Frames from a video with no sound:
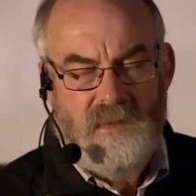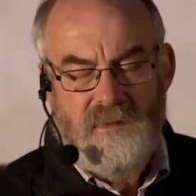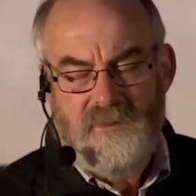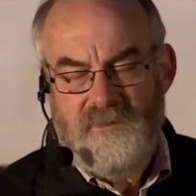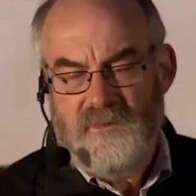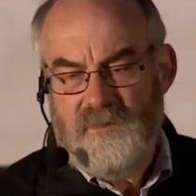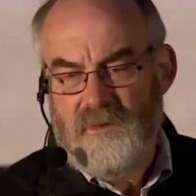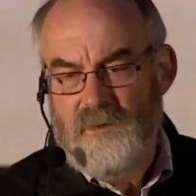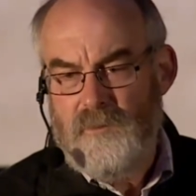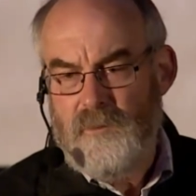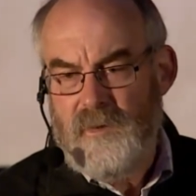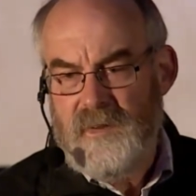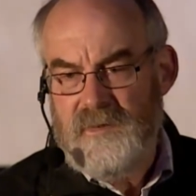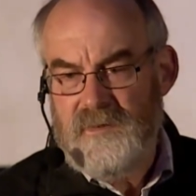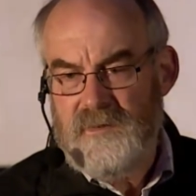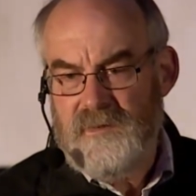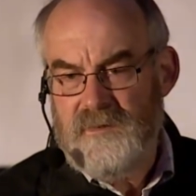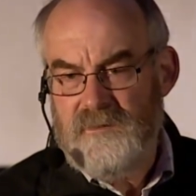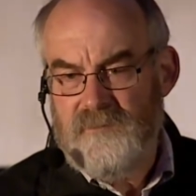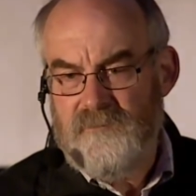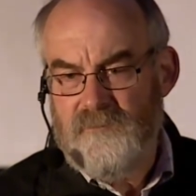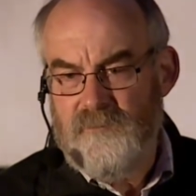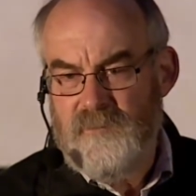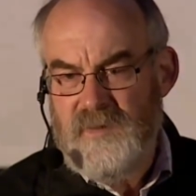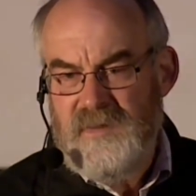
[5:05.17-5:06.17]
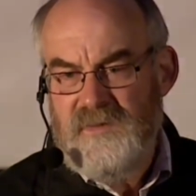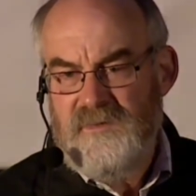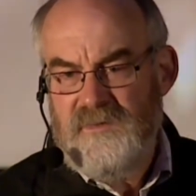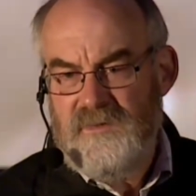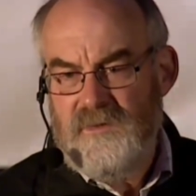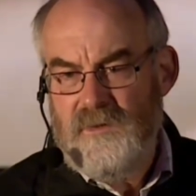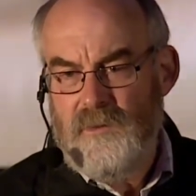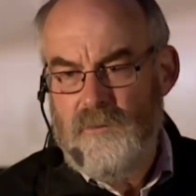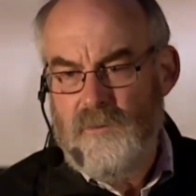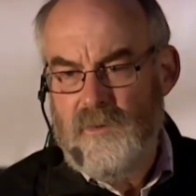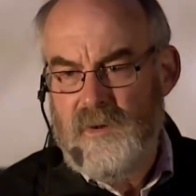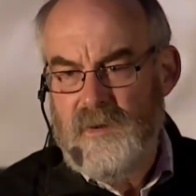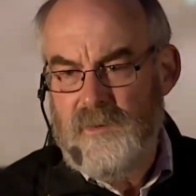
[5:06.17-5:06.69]
So when the
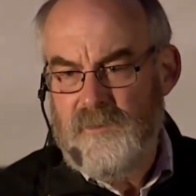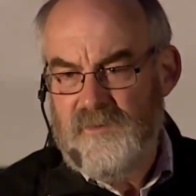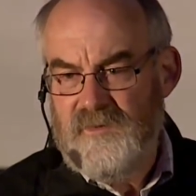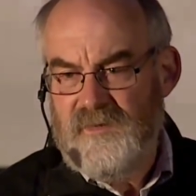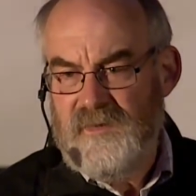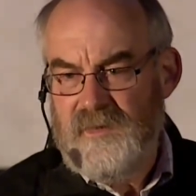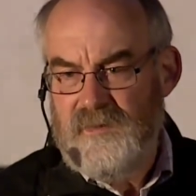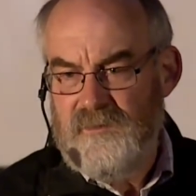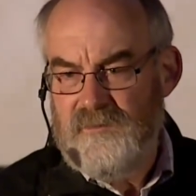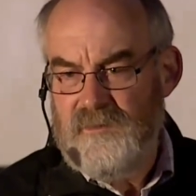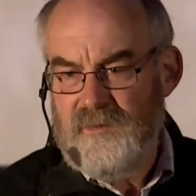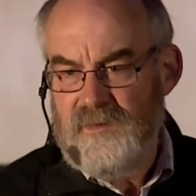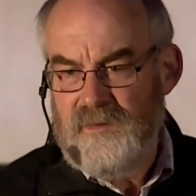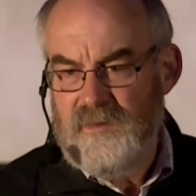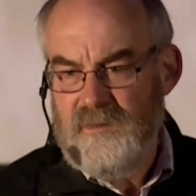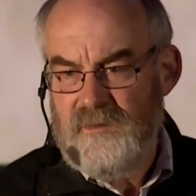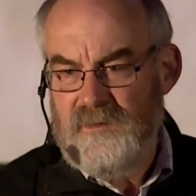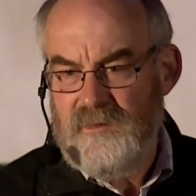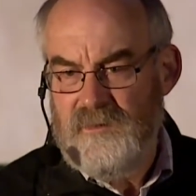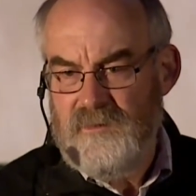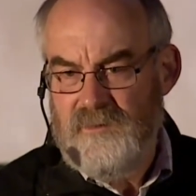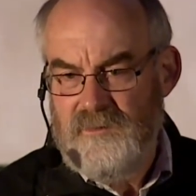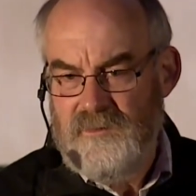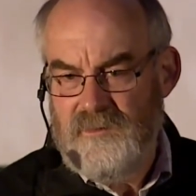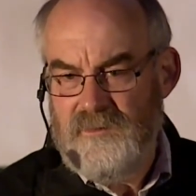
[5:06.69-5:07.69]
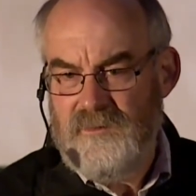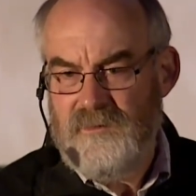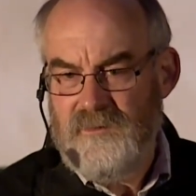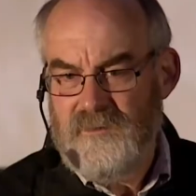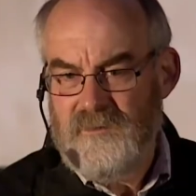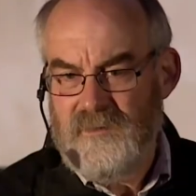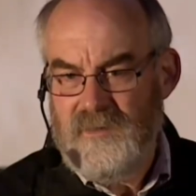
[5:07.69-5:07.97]
meteor wipes out the Earth,